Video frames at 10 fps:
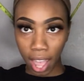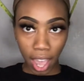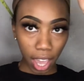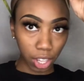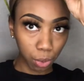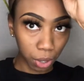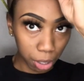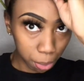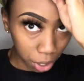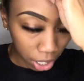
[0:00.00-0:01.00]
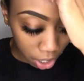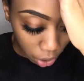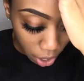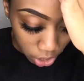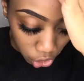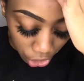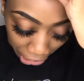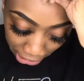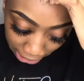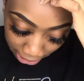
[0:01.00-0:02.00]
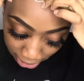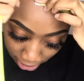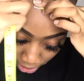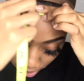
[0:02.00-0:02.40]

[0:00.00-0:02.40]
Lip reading: And you want to bring it across your hairline.